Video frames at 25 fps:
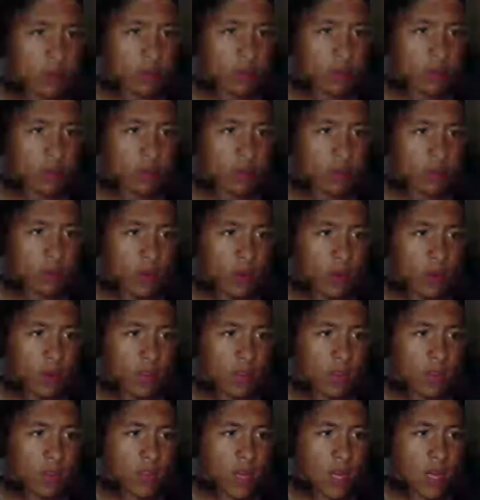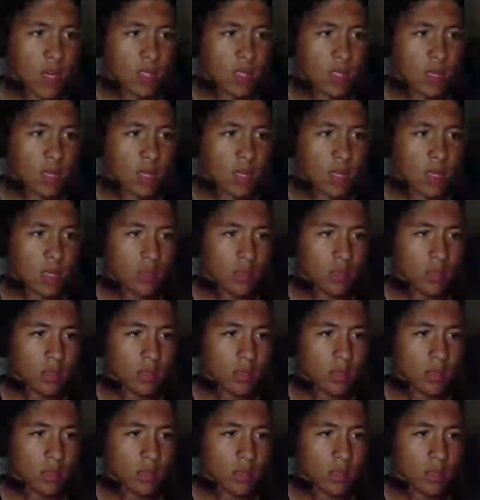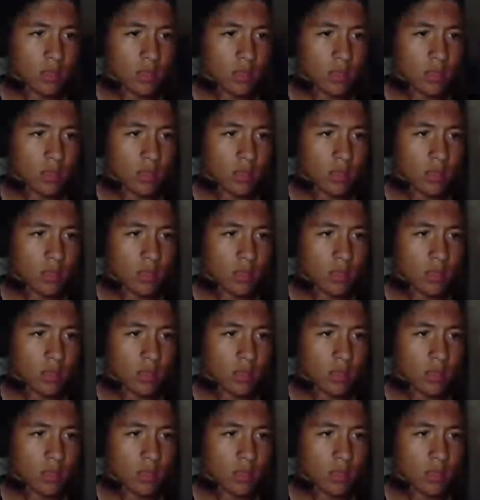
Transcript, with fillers: Tuda, where's this gauze at? I don't want to do this.